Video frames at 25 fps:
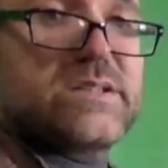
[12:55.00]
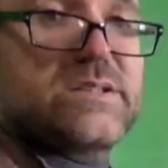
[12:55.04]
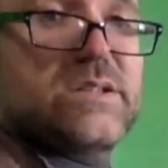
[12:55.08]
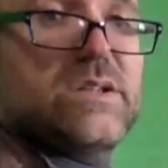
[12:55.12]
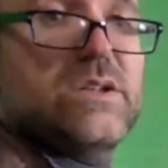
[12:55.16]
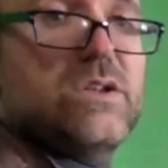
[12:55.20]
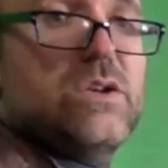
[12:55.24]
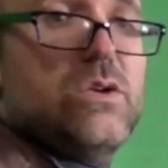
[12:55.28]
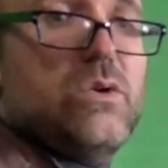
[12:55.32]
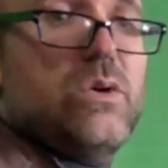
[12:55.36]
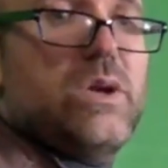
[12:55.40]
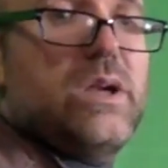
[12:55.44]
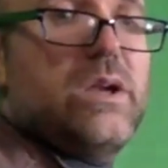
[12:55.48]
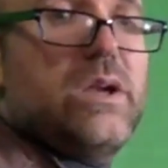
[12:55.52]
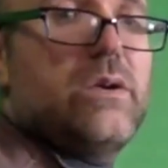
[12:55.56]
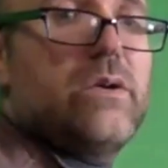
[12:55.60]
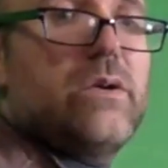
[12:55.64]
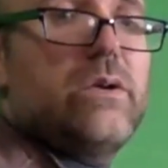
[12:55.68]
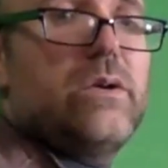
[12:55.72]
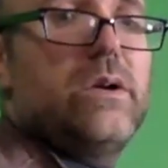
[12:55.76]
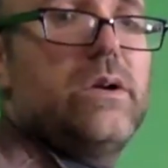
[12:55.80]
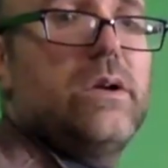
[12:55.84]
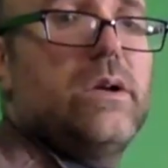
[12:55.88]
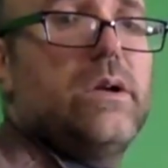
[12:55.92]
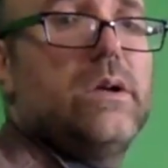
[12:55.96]
to do here.
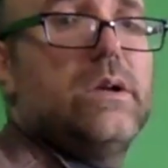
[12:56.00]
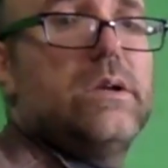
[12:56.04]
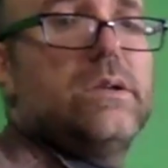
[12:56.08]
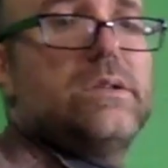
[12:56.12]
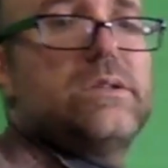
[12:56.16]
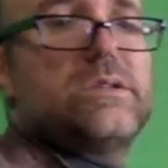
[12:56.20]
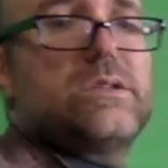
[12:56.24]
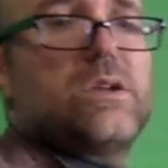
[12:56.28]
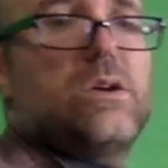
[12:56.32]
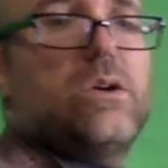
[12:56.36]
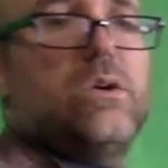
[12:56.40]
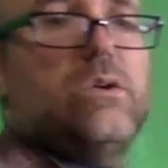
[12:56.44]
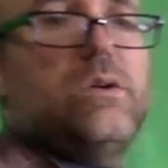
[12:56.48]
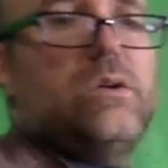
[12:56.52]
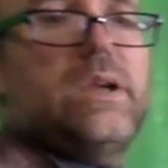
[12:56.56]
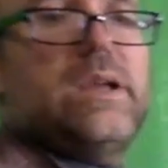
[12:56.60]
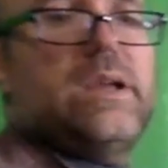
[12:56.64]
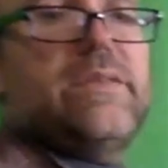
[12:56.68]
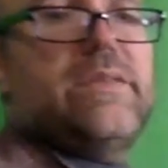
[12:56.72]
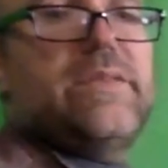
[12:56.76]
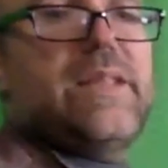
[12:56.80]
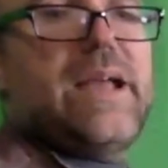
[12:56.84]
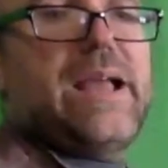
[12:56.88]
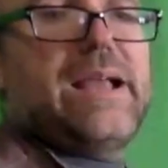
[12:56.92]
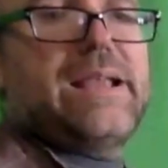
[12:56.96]
So
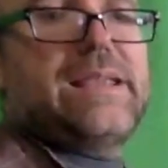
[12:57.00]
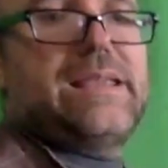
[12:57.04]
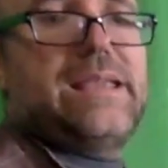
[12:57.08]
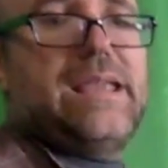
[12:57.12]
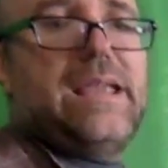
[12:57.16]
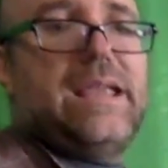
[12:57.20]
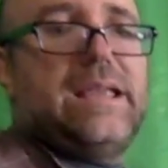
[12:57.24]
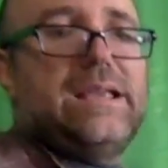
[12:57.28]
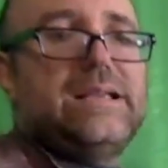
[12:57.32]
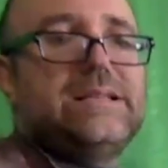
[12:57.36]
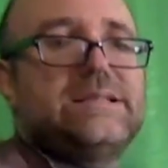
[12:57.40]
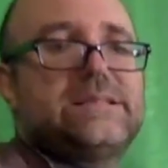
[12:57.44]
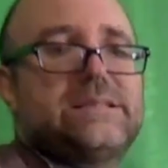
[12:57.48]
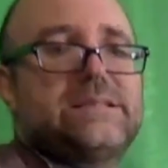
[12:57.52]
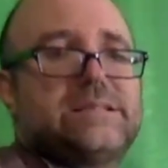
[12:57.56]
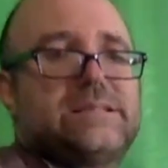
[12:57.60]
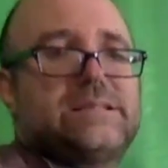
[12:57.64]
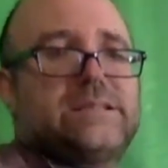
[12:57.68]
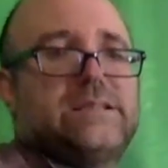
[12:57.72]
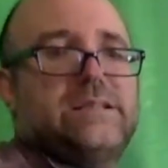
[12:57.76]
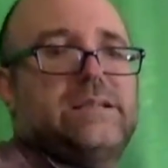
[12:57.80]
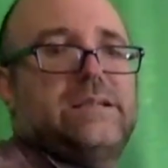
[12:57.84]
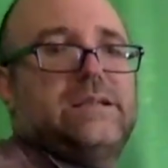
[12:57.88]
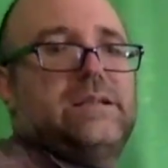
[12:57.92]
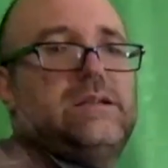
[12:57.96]
in that case,
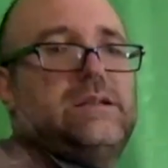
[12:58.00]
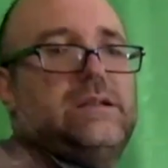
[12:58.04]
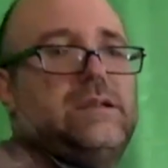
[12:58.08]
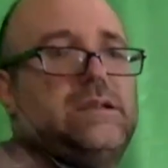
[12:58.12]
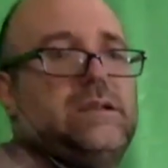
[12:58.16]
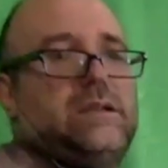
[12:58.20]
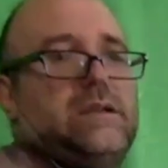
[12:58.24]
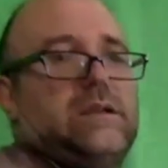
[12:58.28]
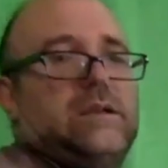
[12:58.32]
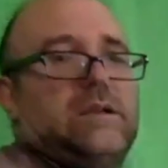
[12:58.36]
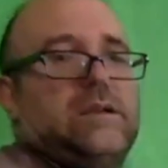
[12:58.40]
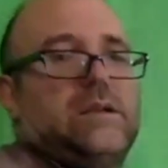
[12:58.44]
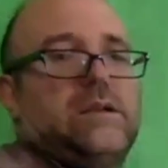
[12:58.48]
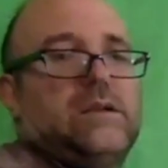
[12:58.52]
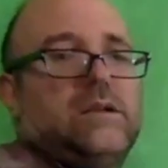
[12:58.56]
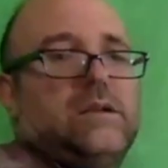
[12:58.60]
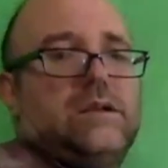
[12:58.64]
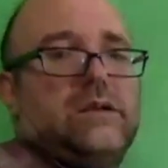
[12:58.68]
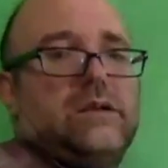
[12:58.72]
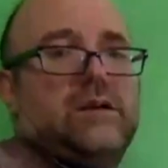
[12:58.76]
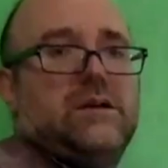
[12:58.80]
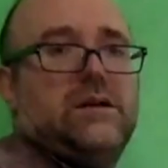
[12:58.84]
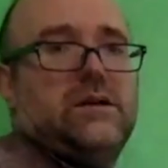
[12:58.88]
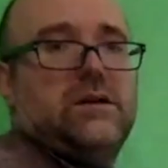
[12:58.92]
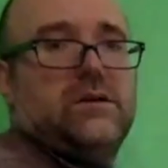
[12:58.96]

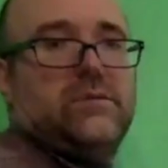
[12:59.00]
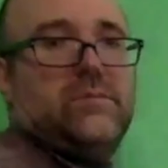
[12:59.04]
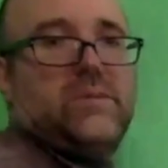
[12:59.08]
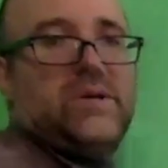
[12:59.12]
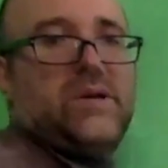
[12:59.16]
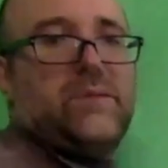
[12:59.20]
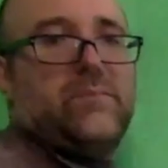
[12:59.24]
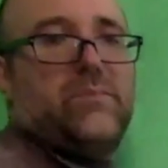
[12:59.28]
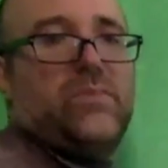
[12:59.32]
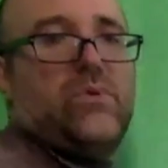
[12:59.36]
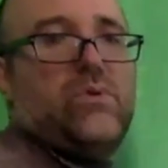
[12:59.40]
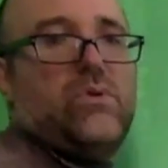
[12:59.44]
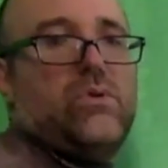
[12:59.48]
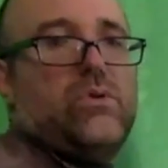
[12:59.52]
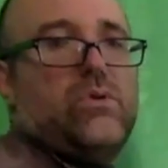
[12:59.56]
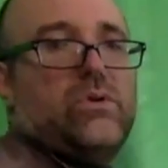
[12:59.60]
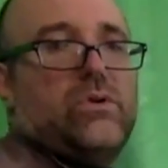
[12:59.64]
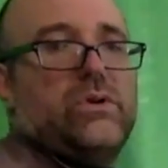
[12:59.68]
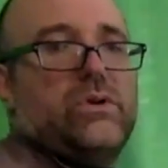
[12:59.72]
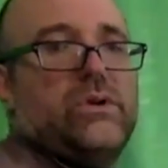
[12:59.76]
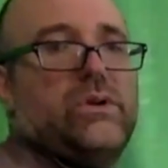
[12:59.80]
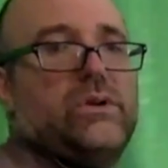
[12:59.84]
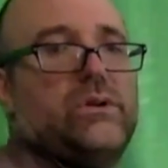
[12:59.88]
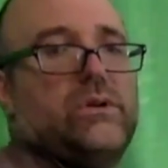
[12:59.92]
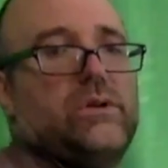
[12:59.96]
my
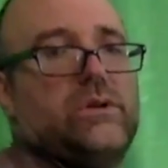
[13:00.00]
board.